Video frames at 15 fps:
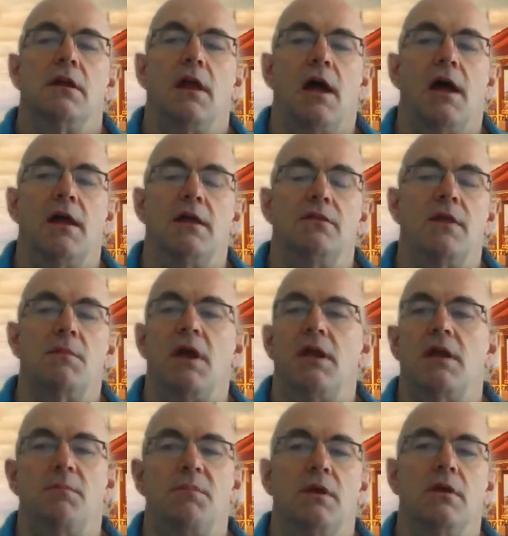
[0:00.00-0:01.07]
they might
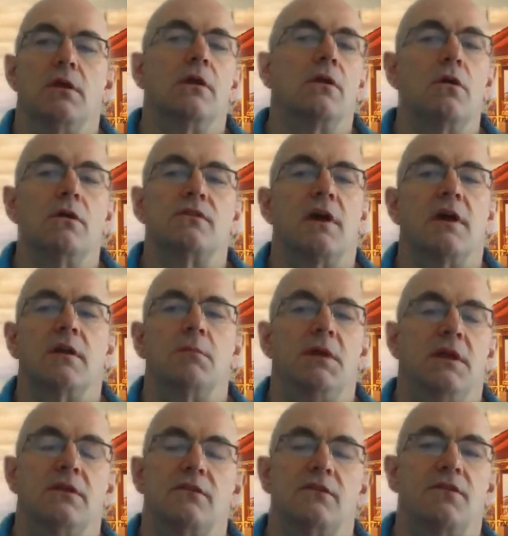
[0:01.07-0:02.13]
not be a good cosigner,
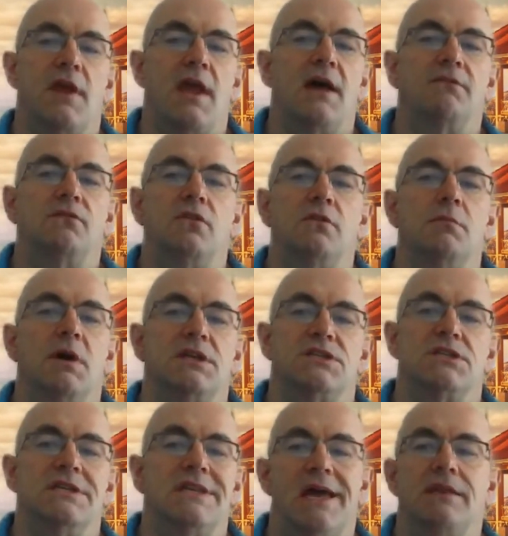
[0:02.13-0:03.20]
because if they have too
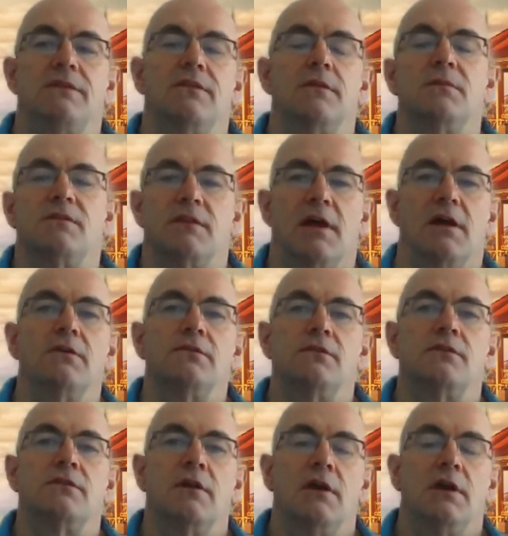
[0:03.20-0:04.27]
much debt
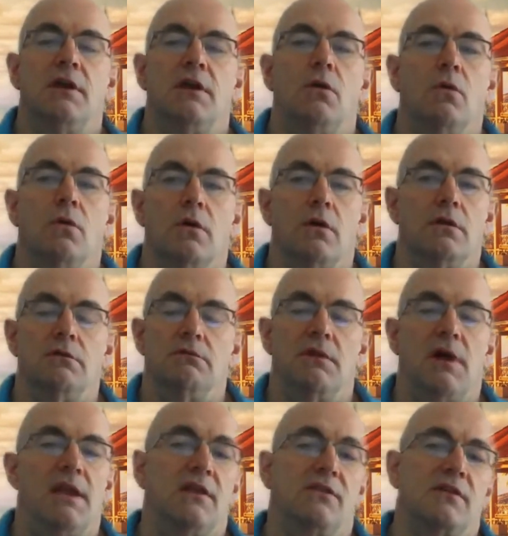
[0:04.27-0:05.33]
themselves, or
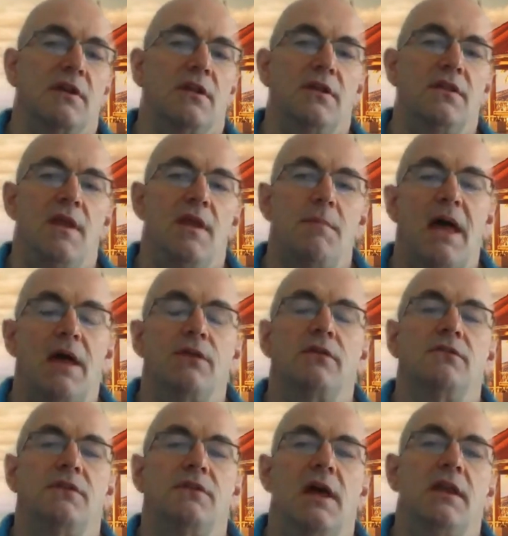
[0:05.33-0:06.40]
not necessarily the amount
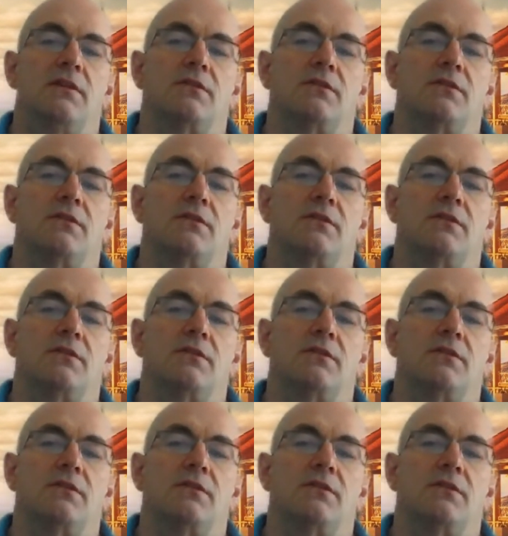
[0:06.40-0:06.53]
of debt, it's